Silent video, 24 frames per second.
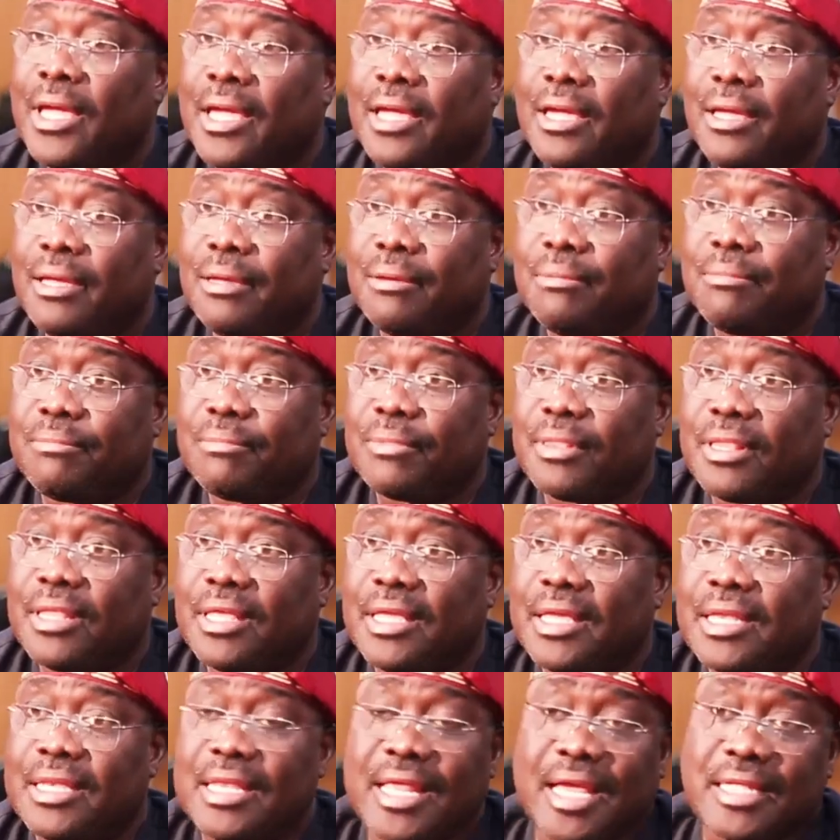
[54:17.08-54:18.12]

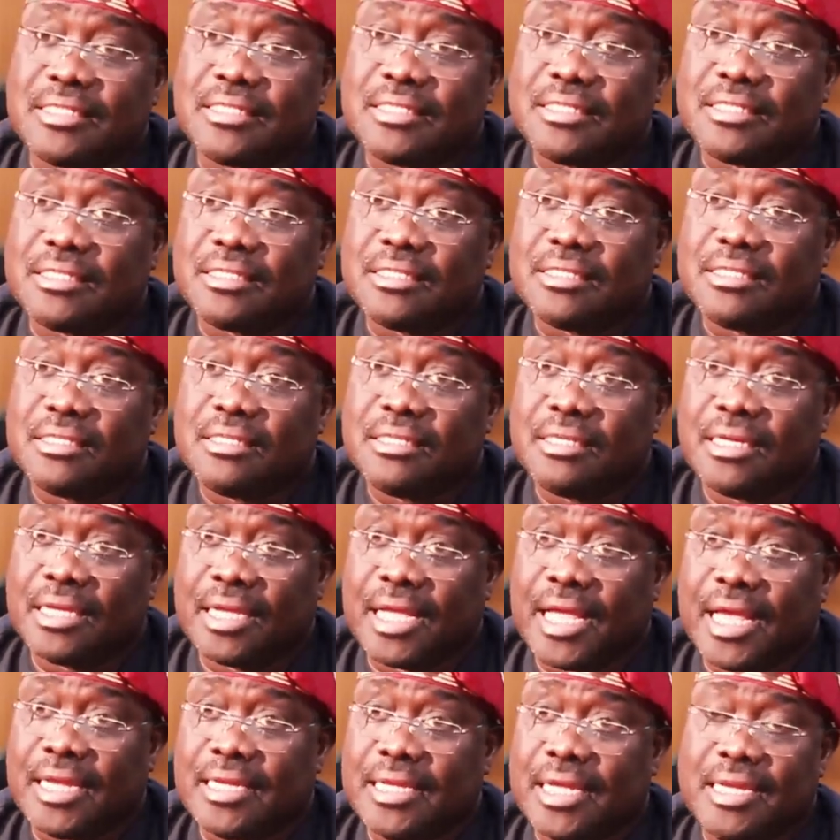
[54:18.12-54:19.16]
in that
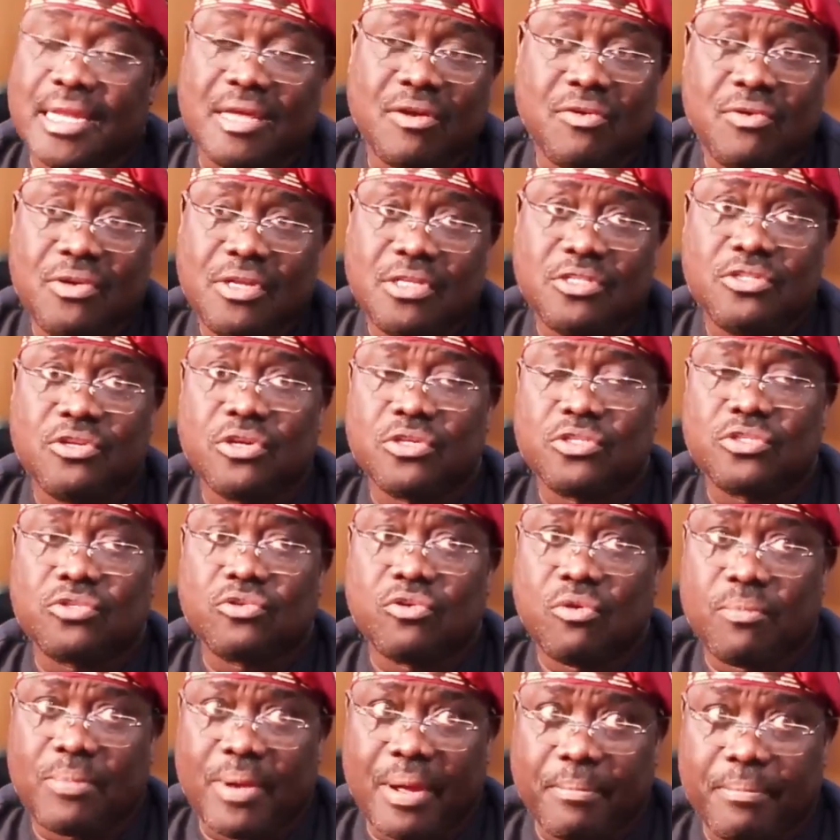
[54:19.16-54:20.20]
regard. And I only
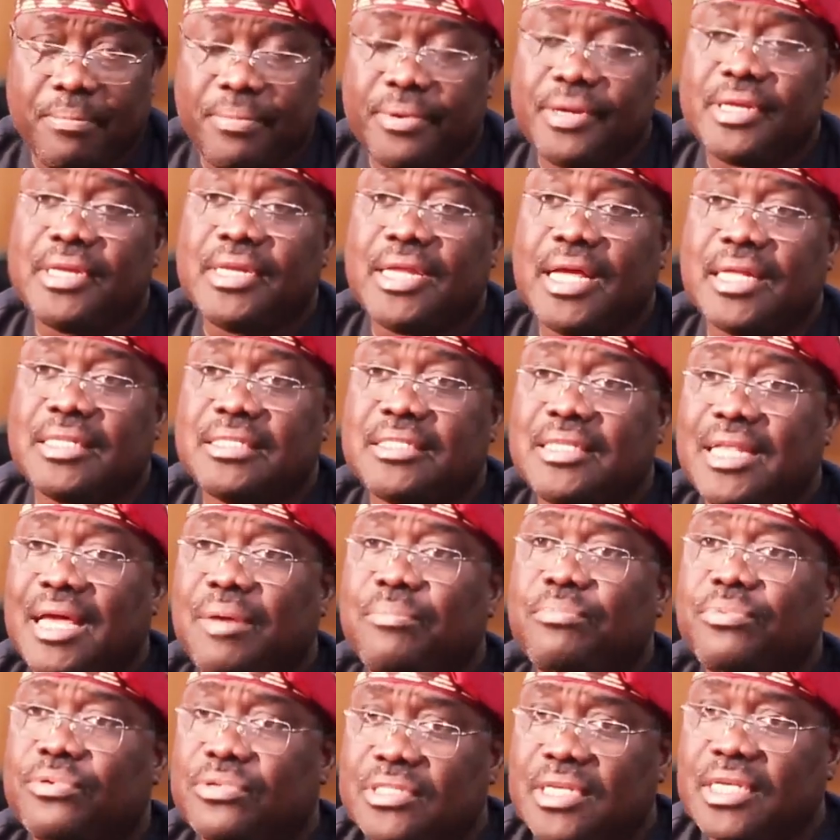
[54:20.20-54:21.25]
just hope and pray that
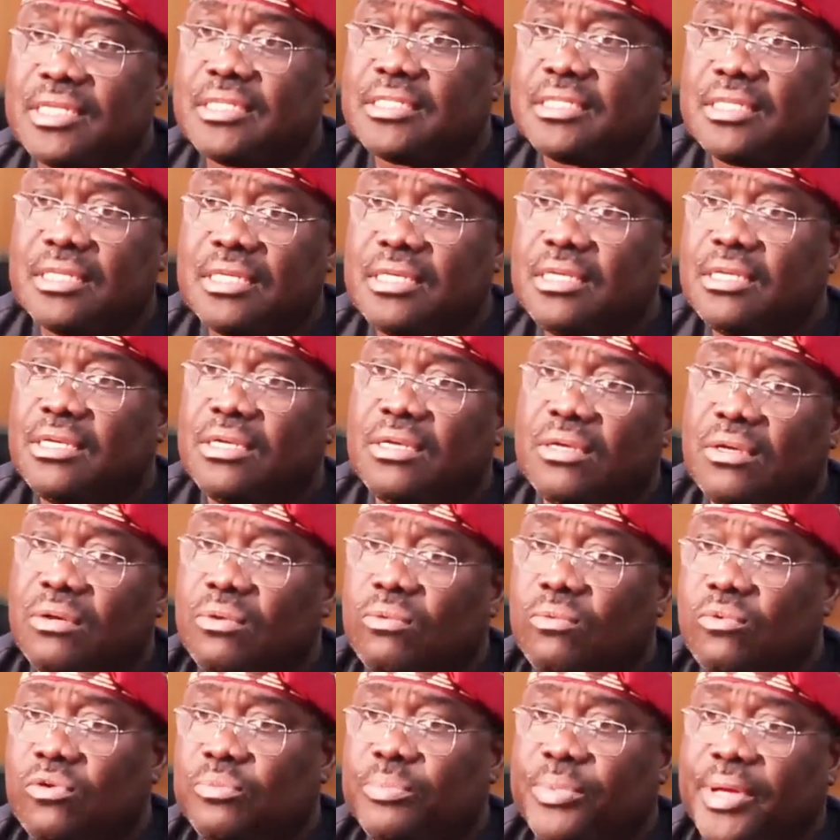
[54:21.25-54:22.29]
that process
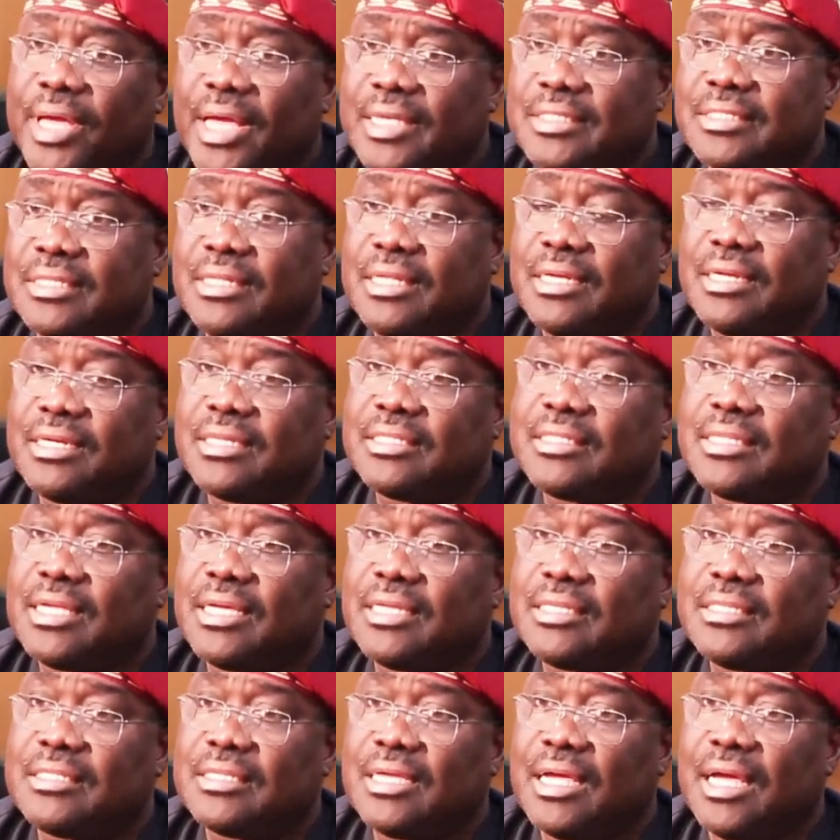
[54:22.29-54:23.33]
would be
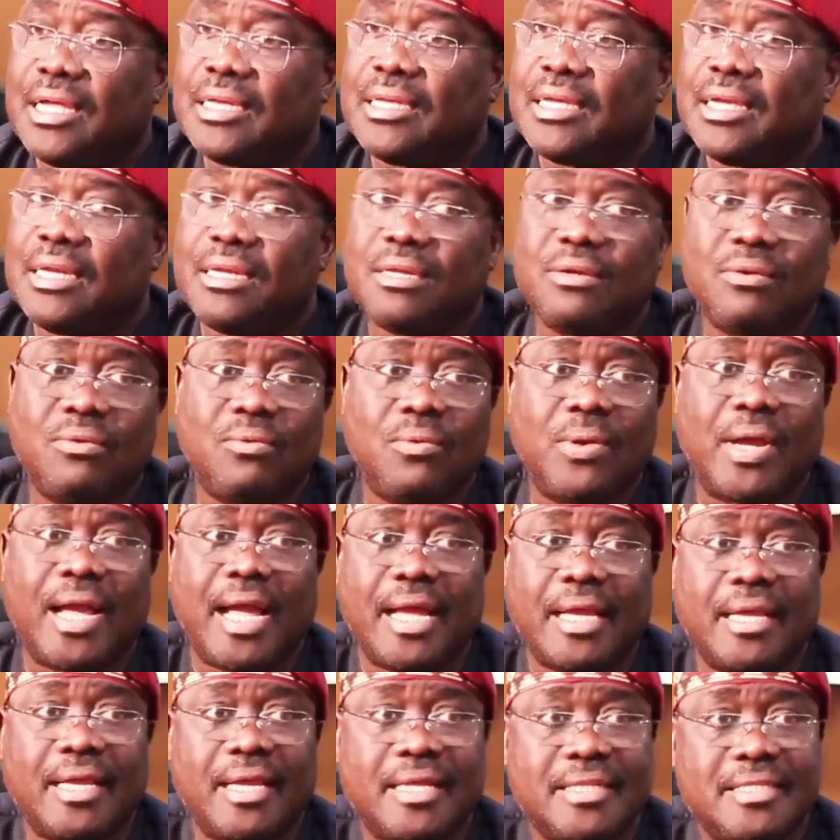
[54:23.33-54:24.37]
accelerated and then we
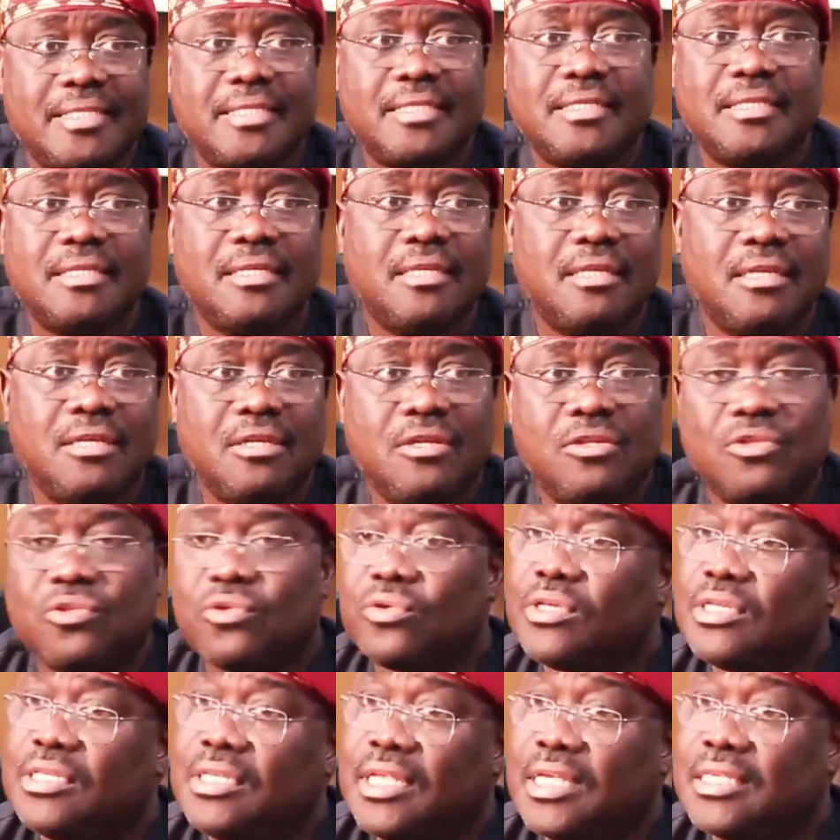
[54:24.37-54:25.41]
can get
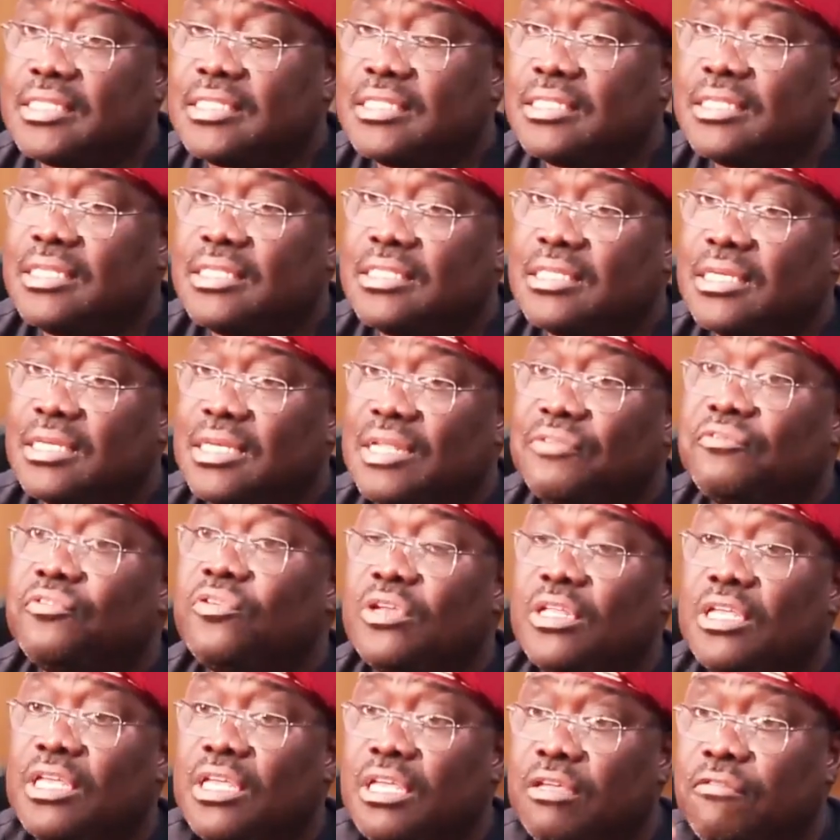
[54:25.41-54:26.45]
to the destination.
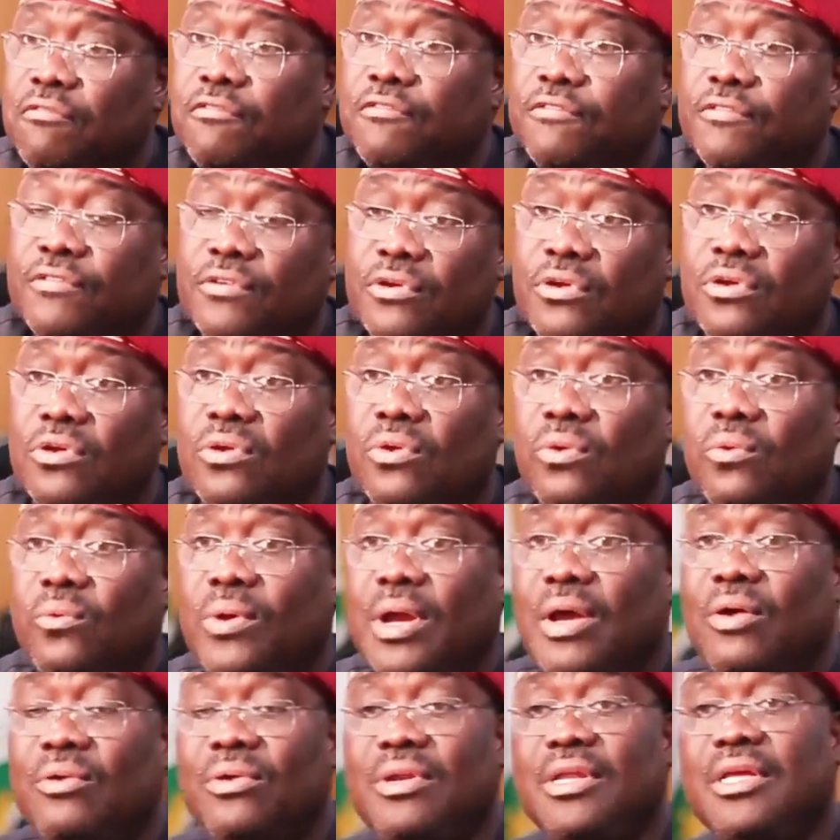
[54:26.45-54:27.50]
Even if
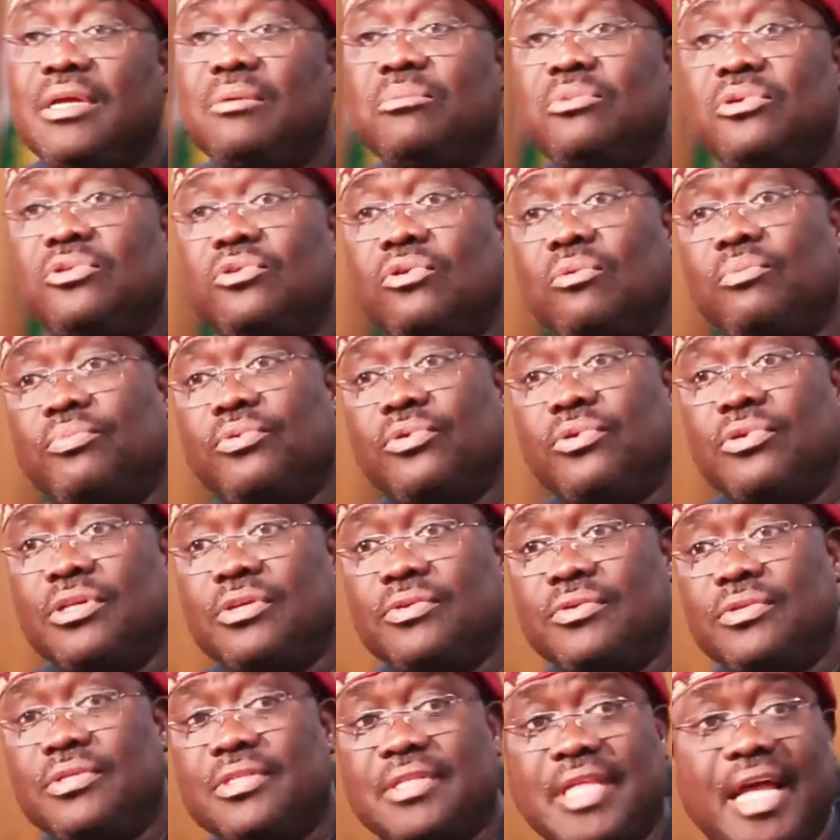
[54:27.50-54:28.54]
we're only able to
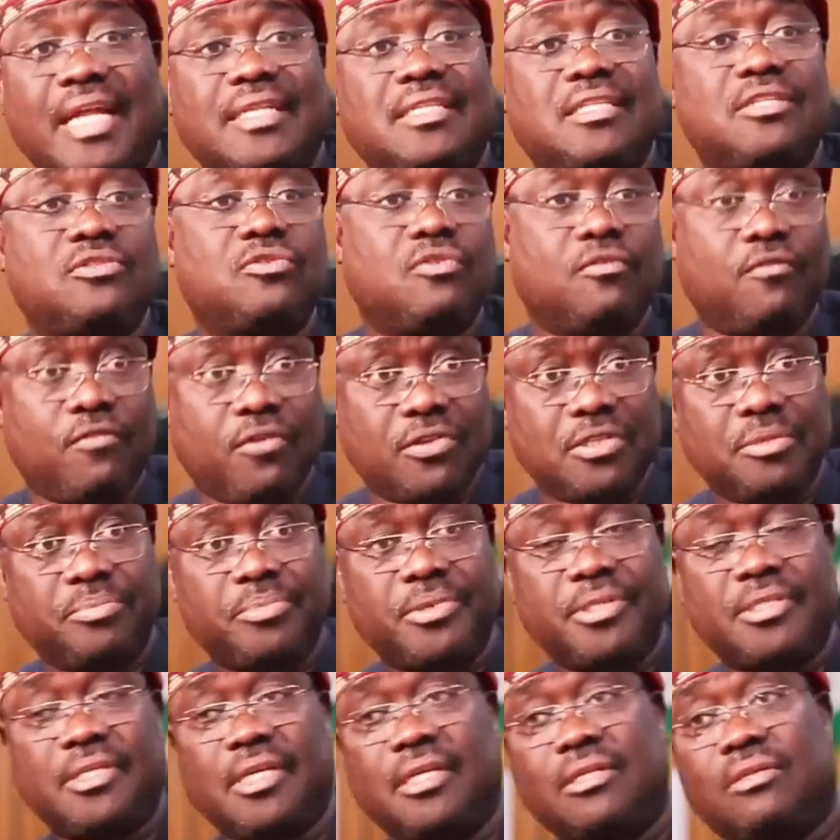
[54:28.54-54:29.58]
produce 30 to
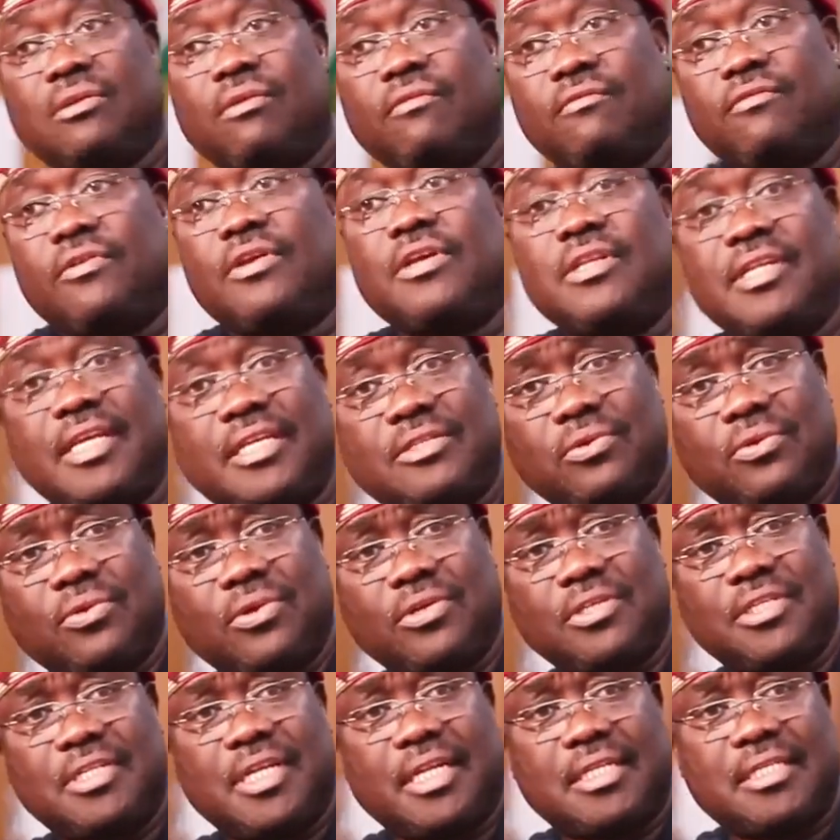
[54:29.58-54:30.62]
40% of, there's no
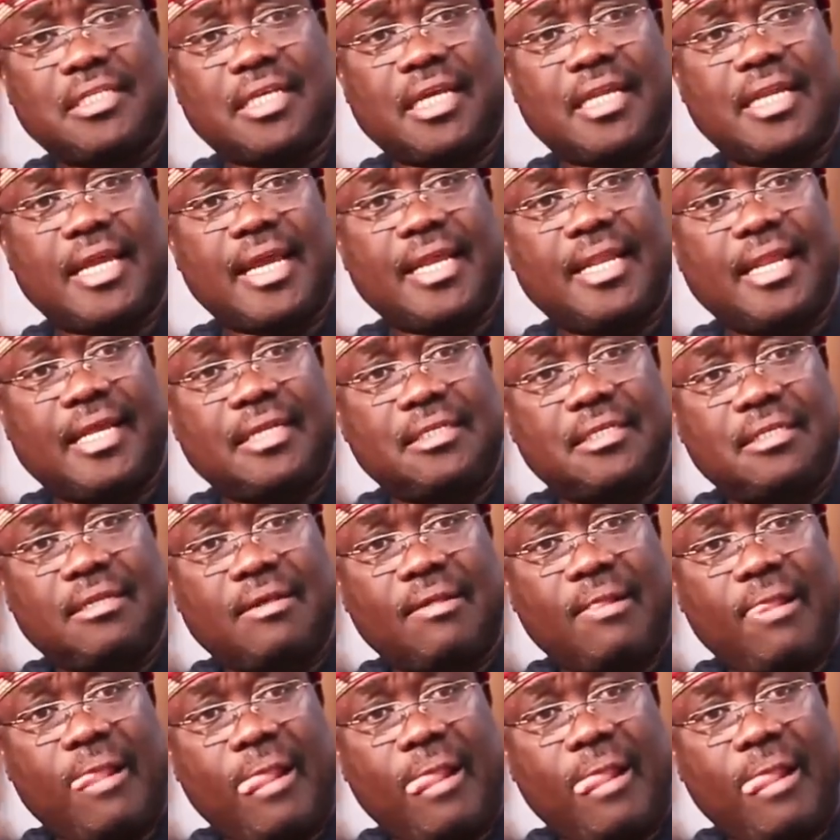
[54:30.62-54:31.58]
country that is an island.